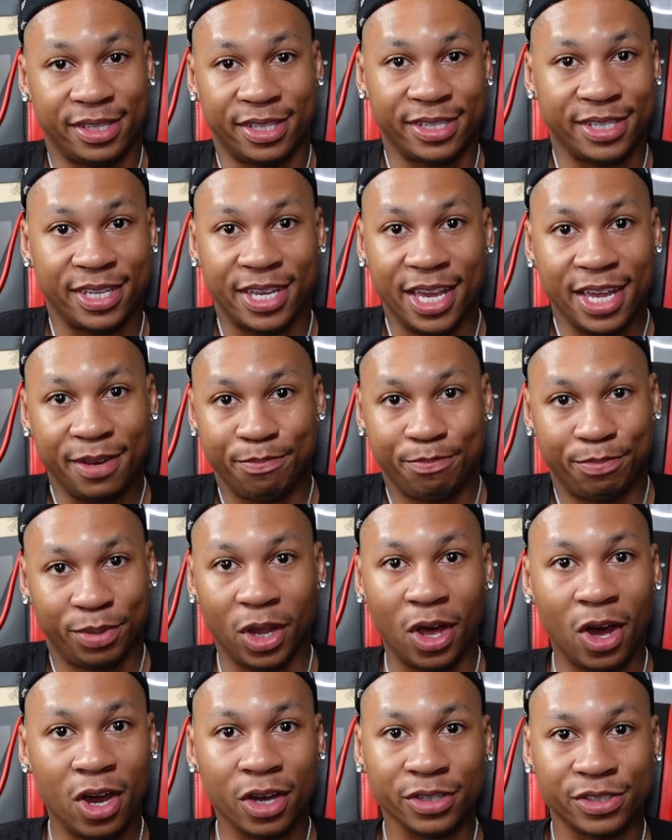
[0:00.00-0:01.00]
This kid
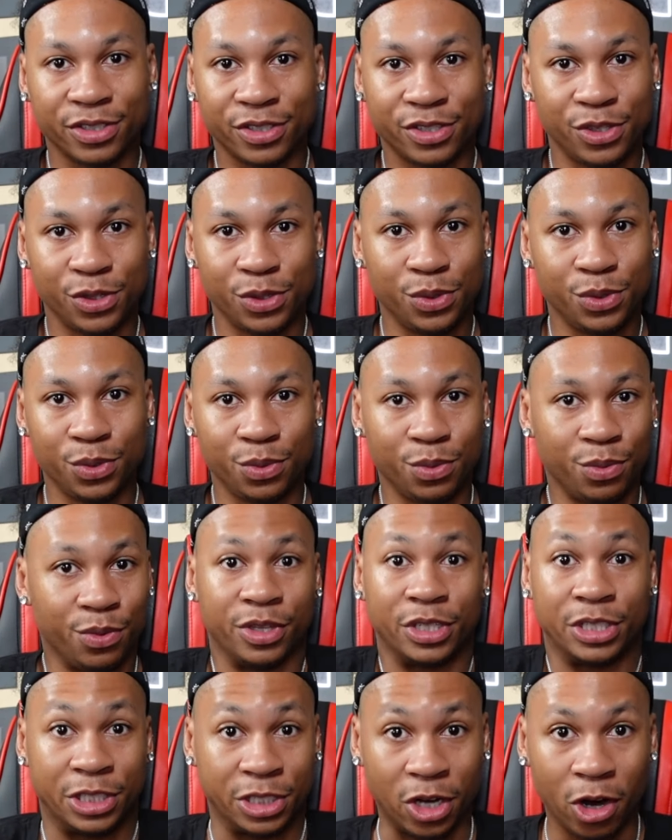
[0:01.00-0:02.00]
belongs to
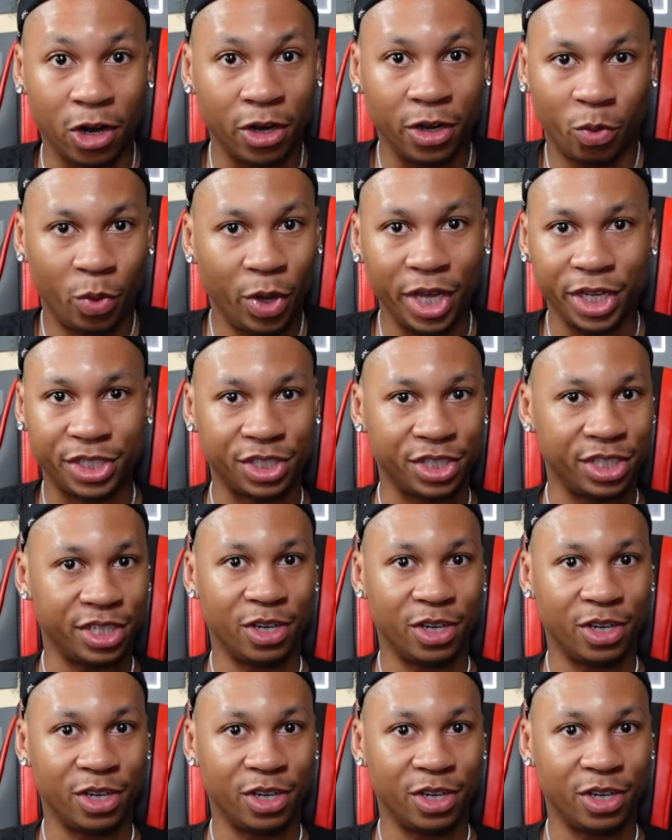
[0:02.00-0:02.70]
the Scarlet Witch.